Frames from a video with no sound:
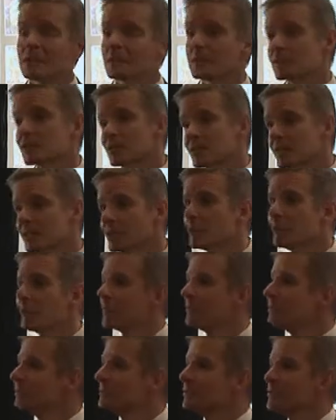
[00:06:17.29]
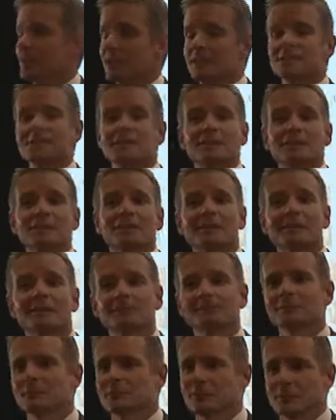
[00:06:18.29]
So you know what? Chances are
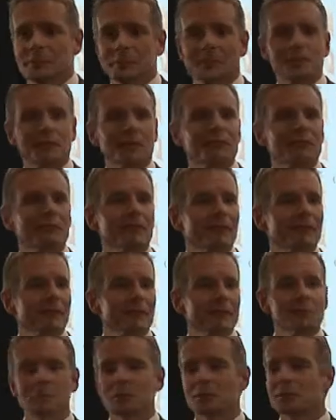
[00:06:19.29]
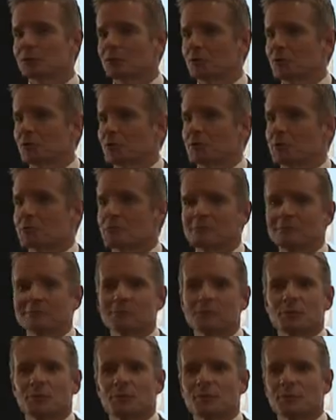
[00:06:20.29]
somebody's going to find him, return
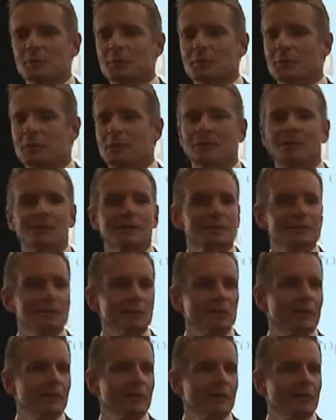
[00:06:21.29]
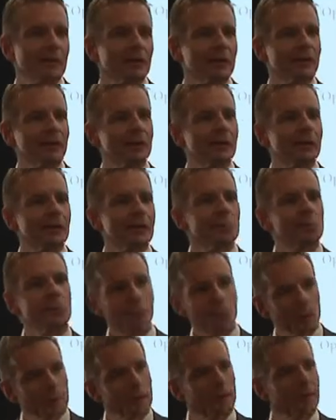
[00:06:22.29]
him to the parents, whatever. But
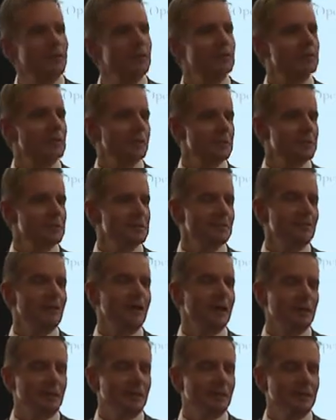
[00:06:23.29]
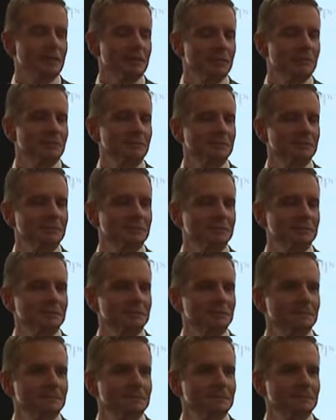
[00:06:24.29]
what are the other chances of happening too?
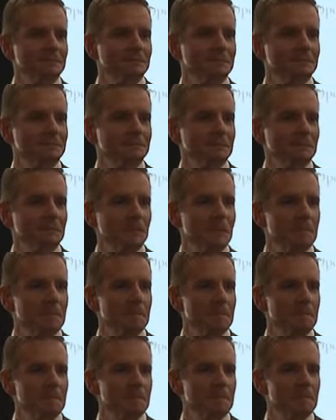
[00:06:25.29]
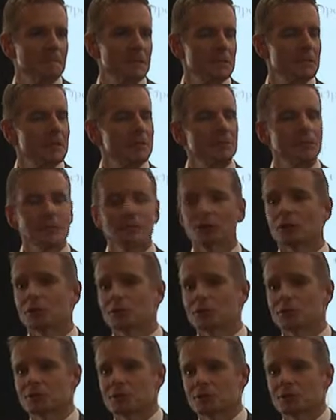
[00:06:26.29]
Right? Especially in a
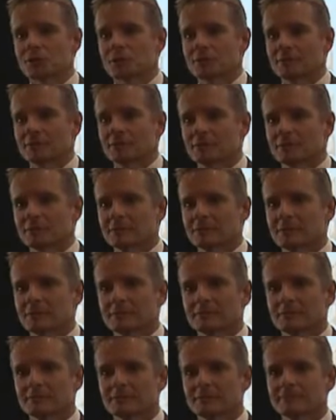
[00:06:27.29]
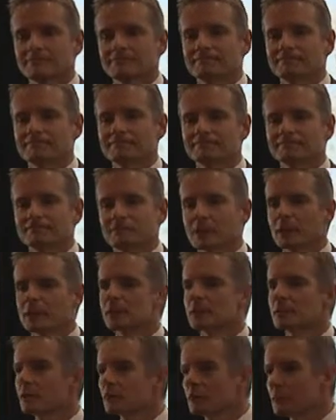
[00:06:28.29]
larger church. Okay,
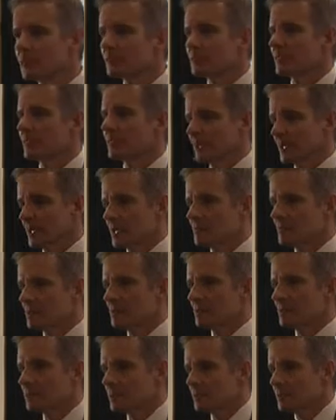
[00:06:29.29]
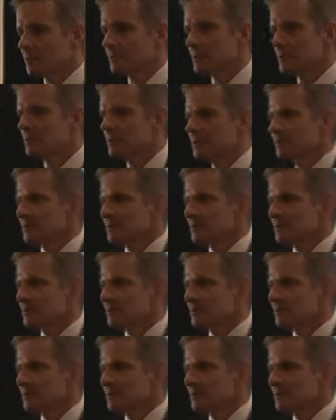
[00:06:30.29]
so you really have to think about these things.